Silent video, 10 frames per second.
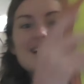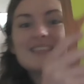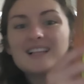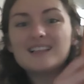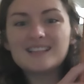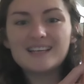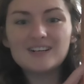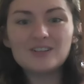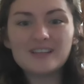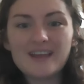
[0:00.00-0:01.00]
the
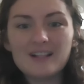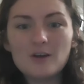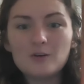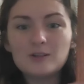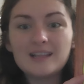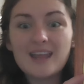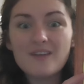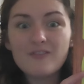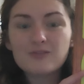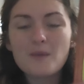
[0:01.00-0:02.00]
little yellow
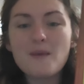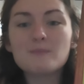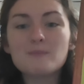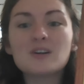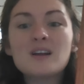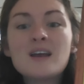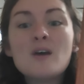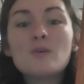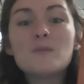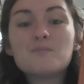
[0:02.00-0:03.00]
leaf. Remember,
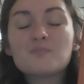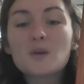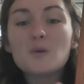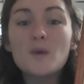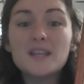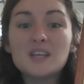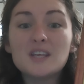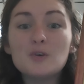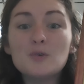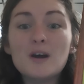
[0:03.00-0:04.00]
when
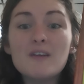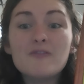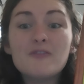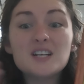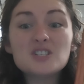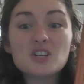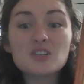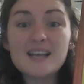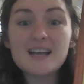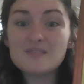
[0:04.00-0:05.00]
you finish
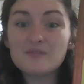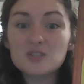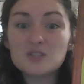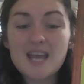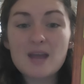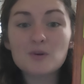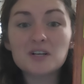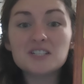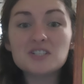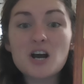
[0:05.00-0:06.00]
your lesson for today,
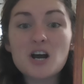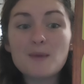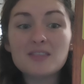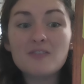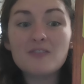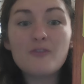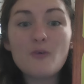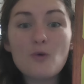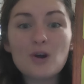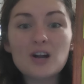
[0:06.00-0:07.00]
we're going to talk about the
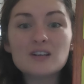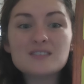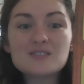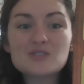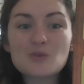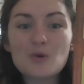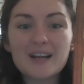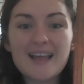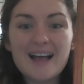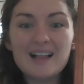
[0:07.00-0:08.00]
four
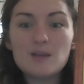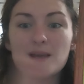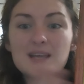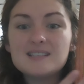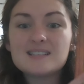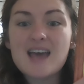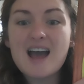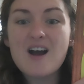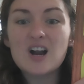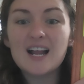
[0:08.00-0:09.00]
story elements
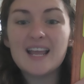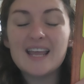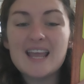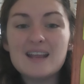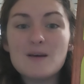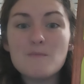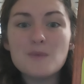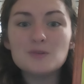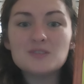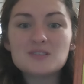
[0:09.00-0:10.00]
that are in
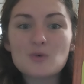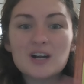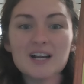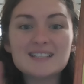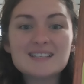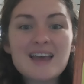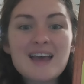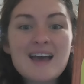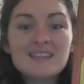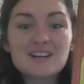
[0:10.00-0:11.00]
most stories.
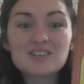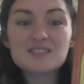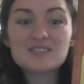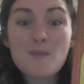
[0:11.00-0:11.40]
There's the